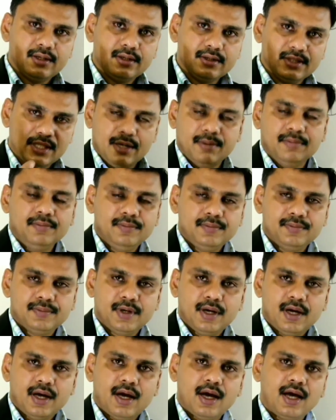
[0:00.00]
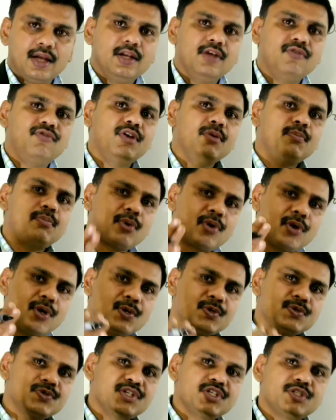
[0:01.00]
them, and if you
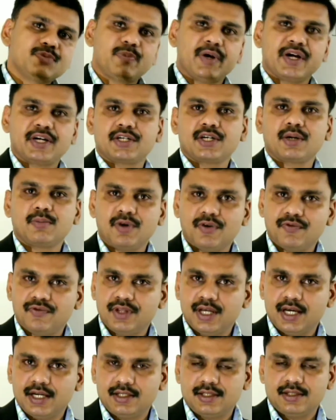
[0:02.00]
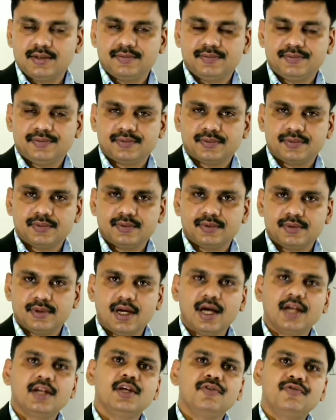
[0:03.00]
produce the spectrum of that,
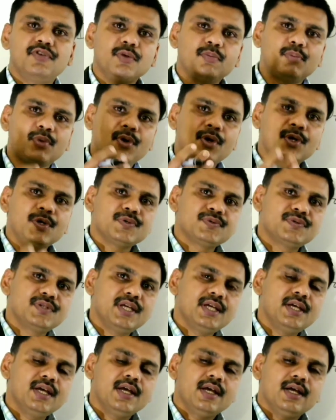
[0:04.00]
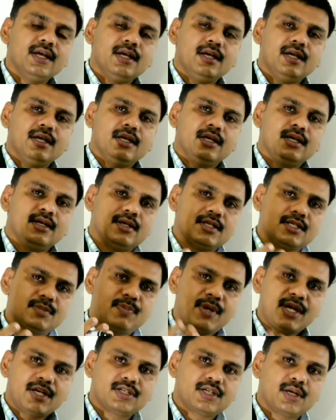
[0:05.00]
and if you produce the
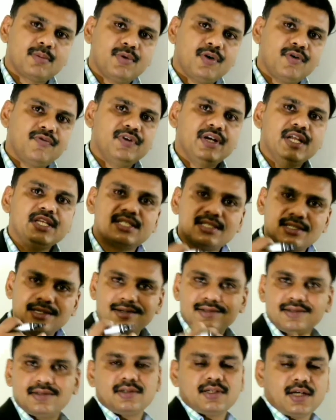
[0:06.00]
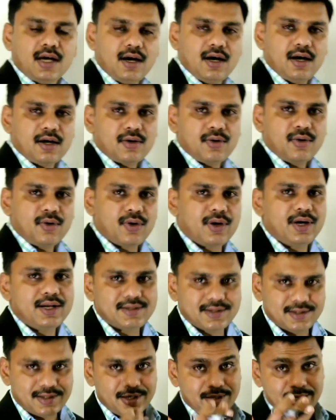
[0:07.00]
spectrum of distant star or
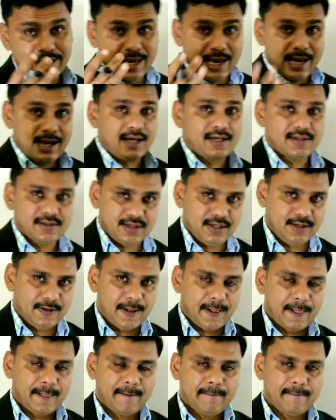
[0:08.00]
distant galaxy,